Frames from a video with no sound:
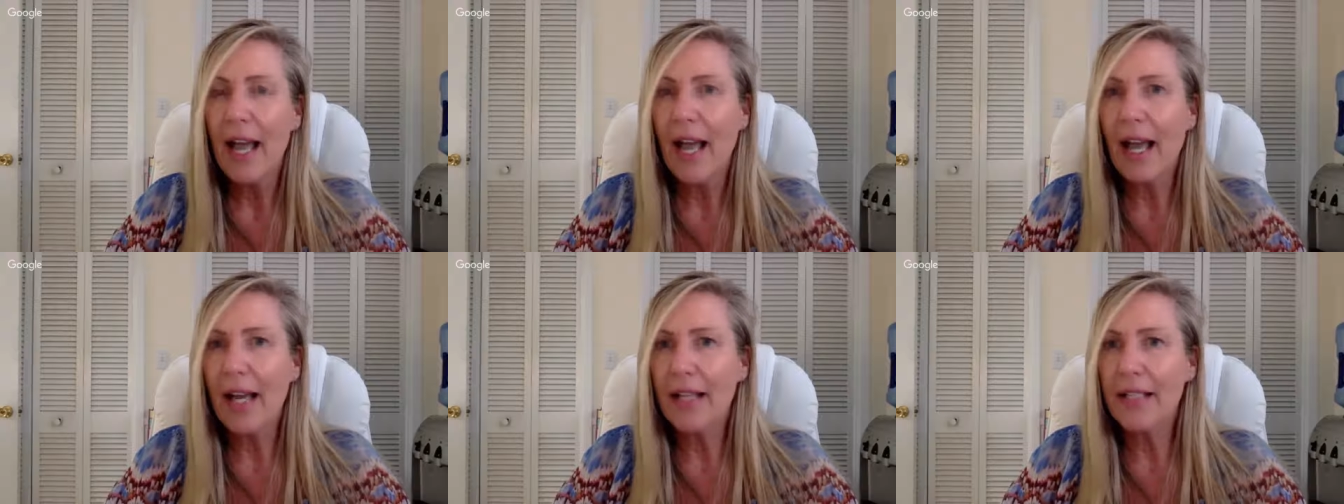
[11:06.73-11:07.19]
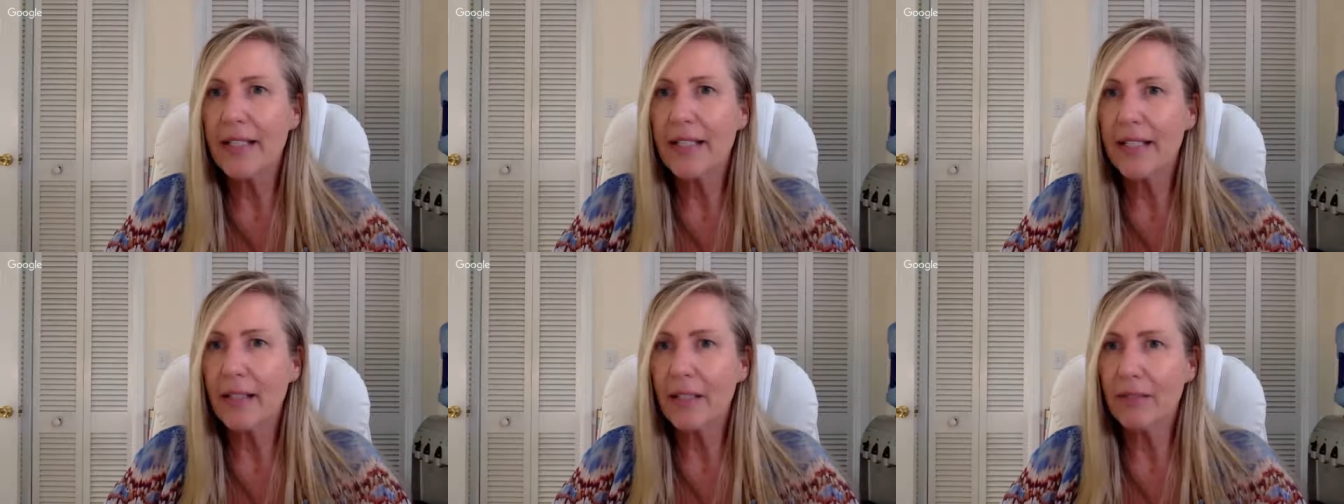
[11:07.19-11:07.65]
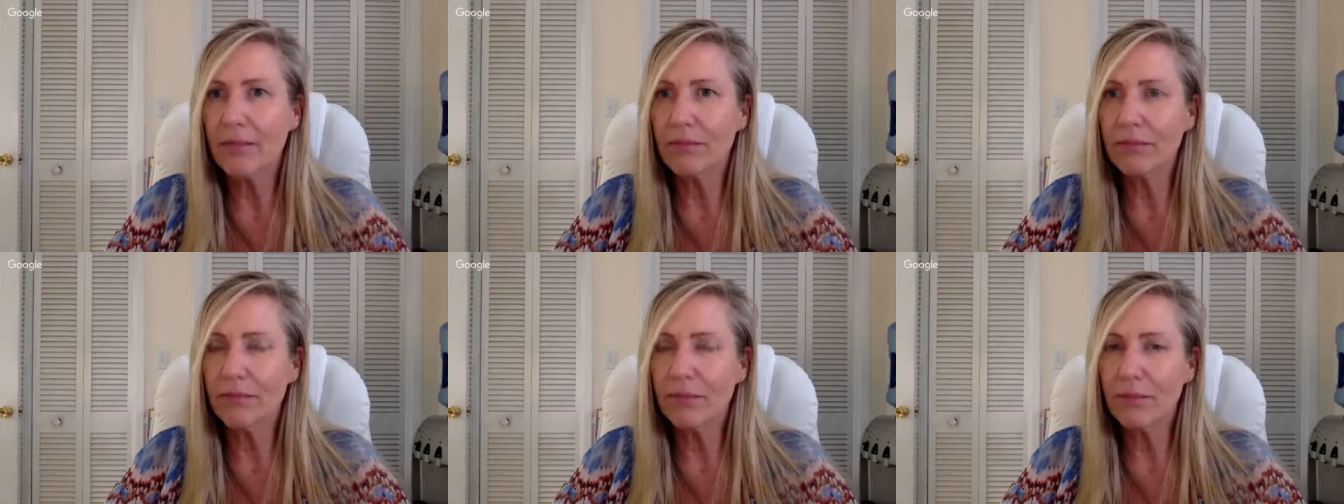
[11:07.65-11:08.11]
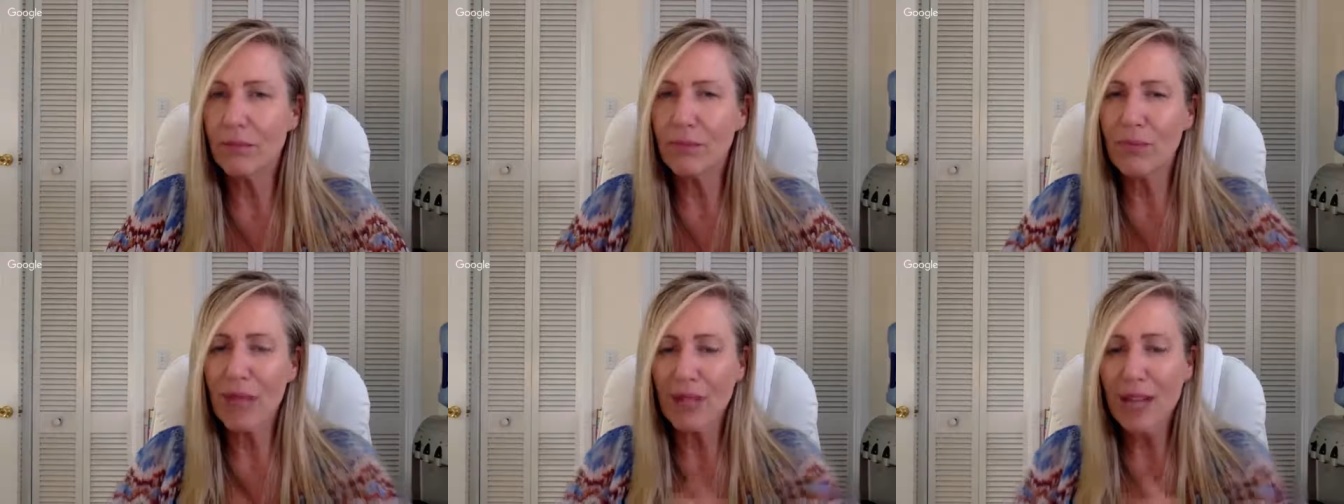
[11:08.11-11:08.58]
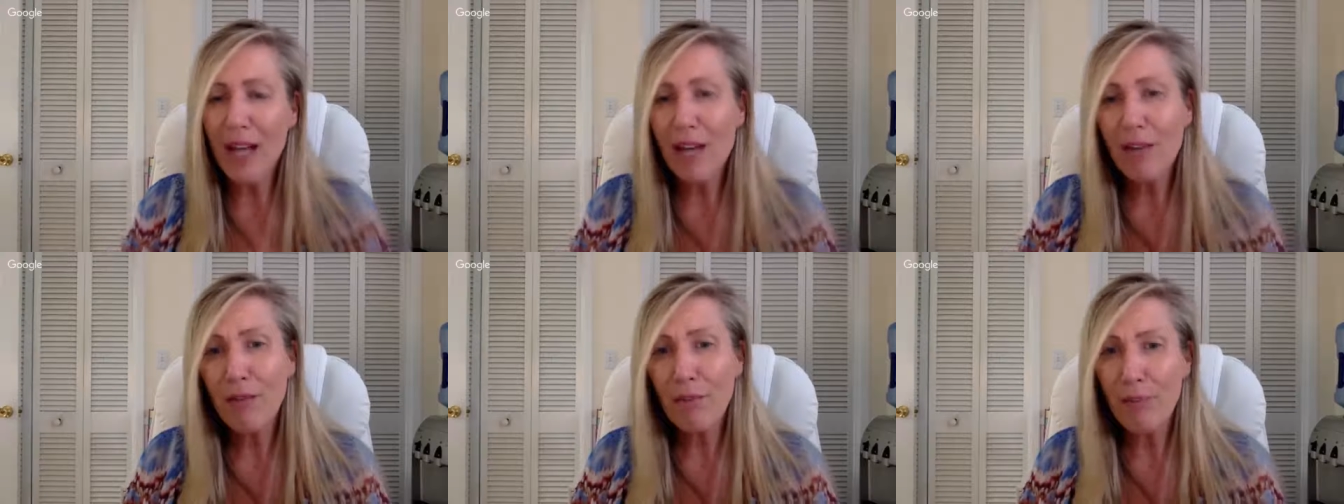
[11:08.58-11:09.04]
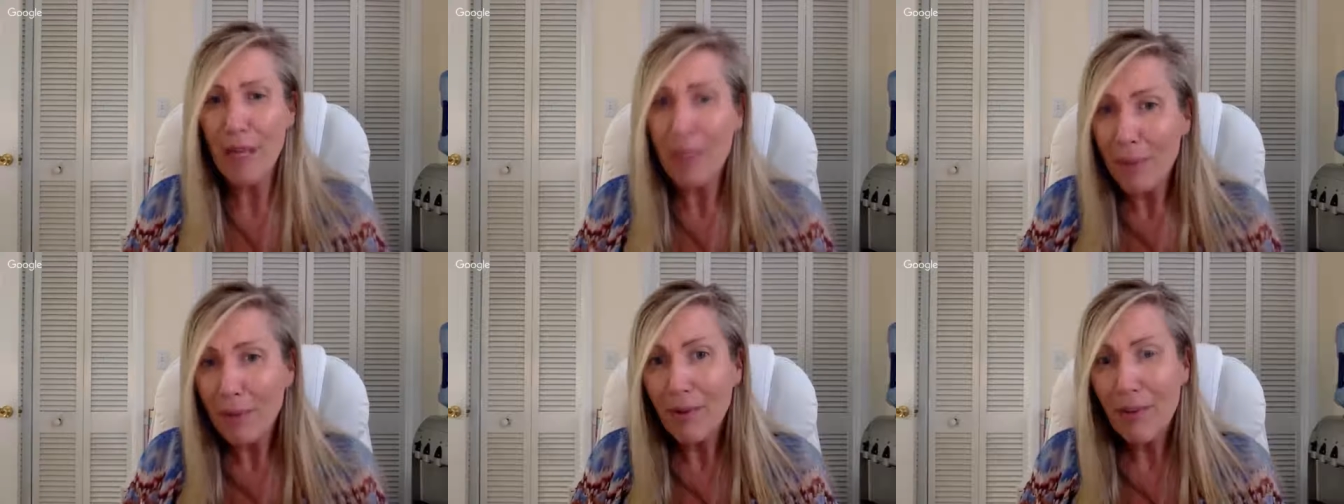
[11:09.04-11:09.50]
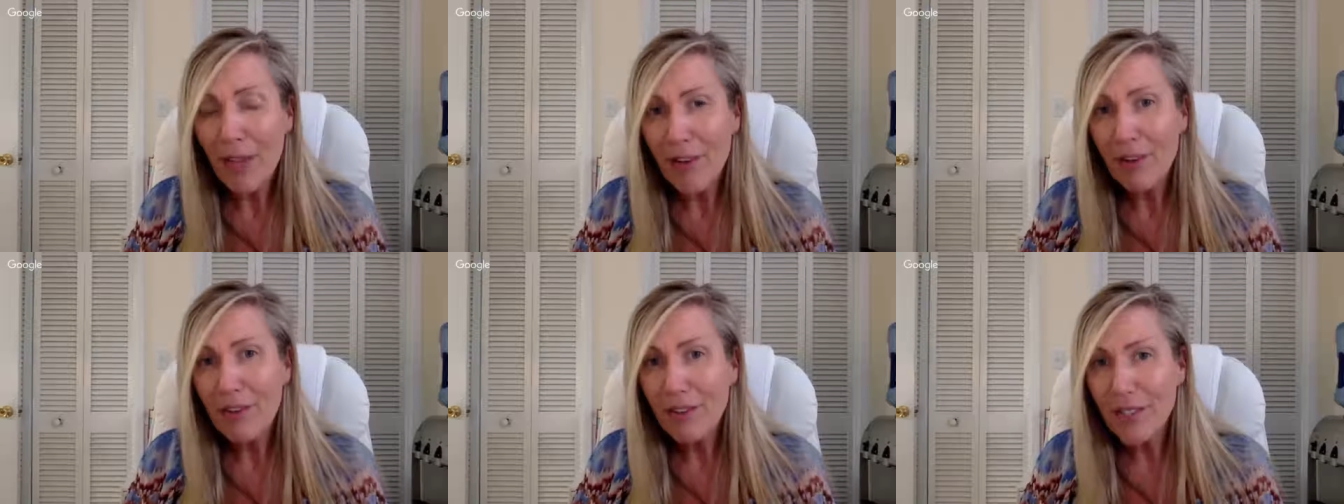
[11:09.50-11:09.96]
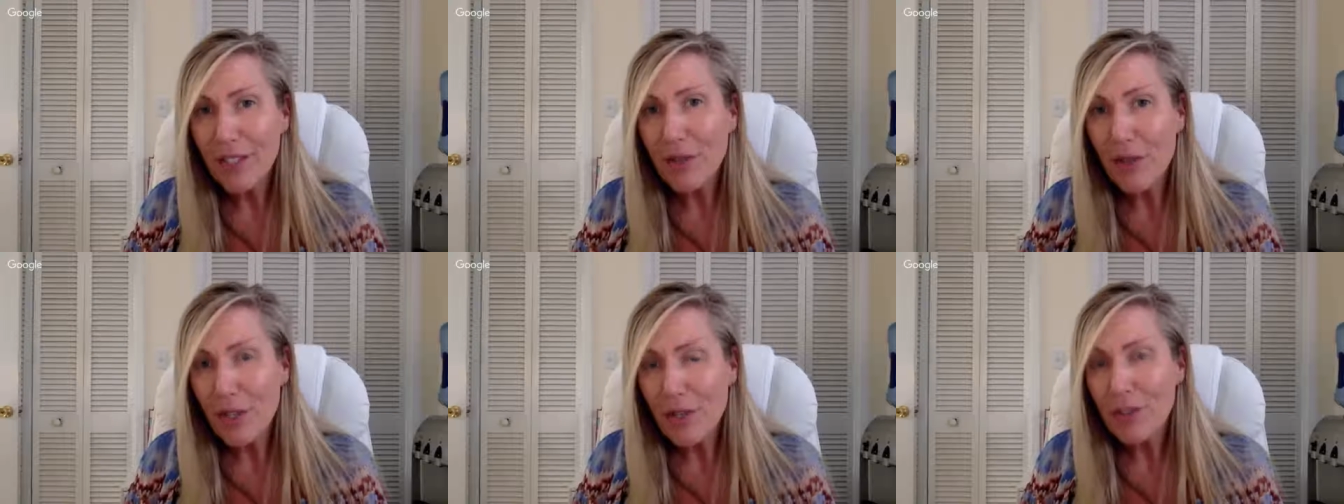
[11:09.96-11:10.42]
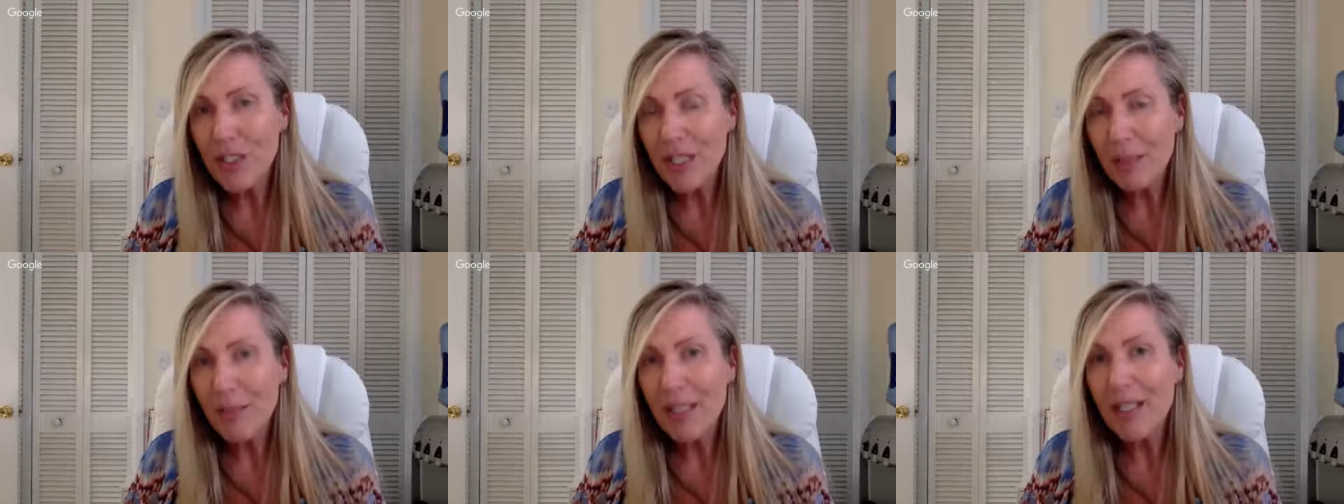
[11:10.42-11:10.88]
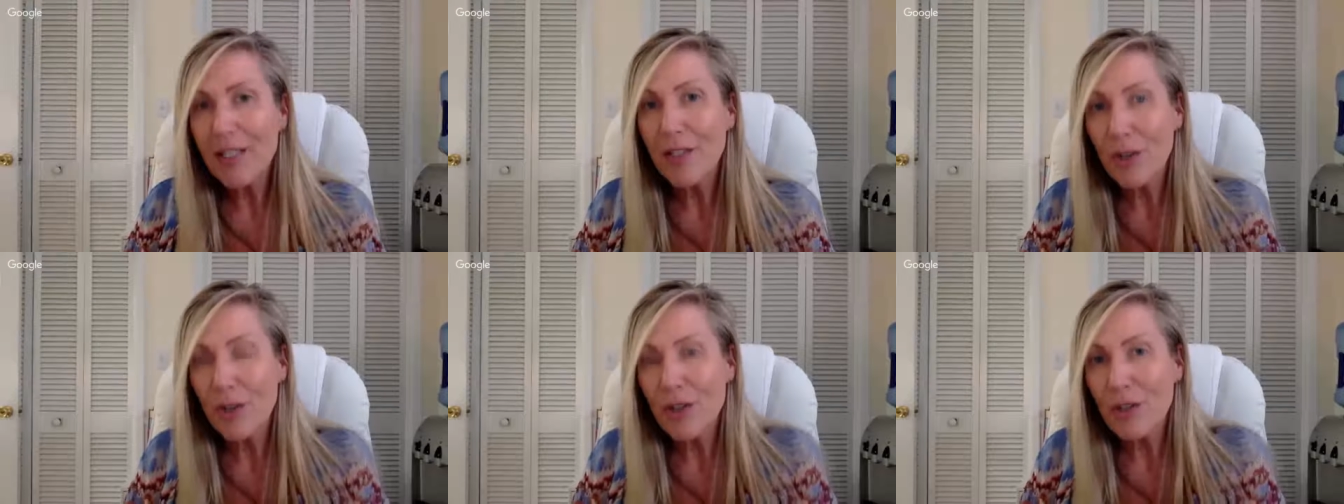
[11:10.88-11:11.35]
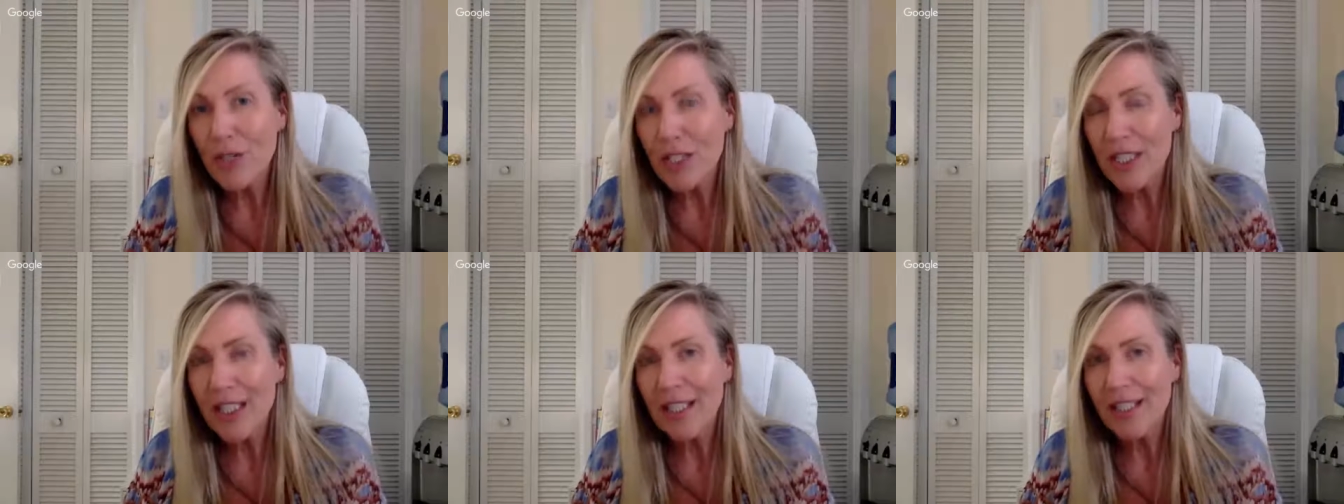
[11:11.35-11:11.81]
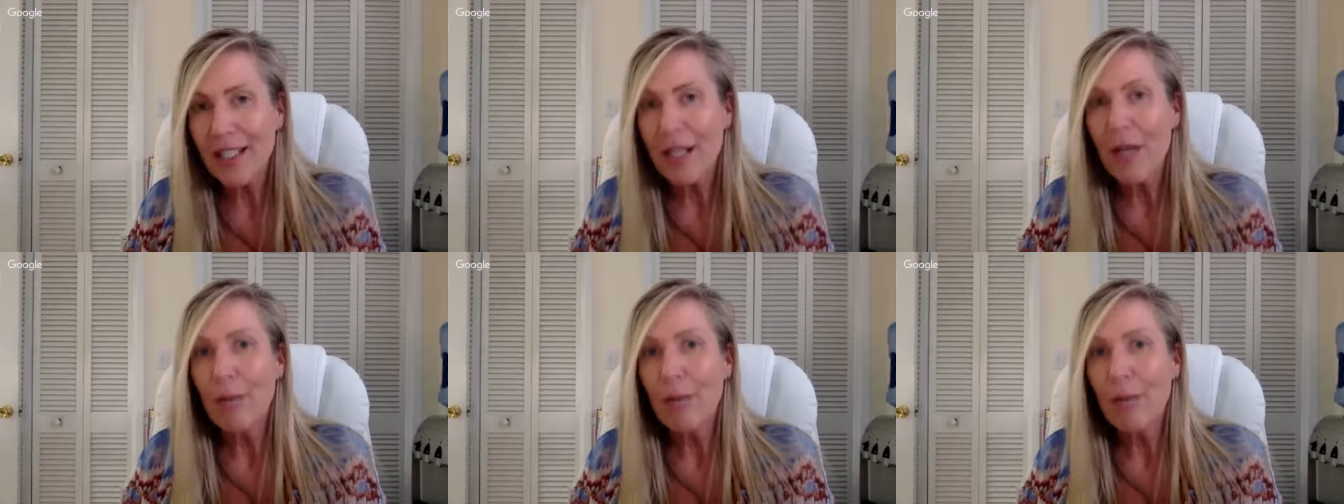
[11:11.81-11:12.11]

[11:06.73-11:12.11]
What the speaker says: And a lot of people that don't understand media don't understand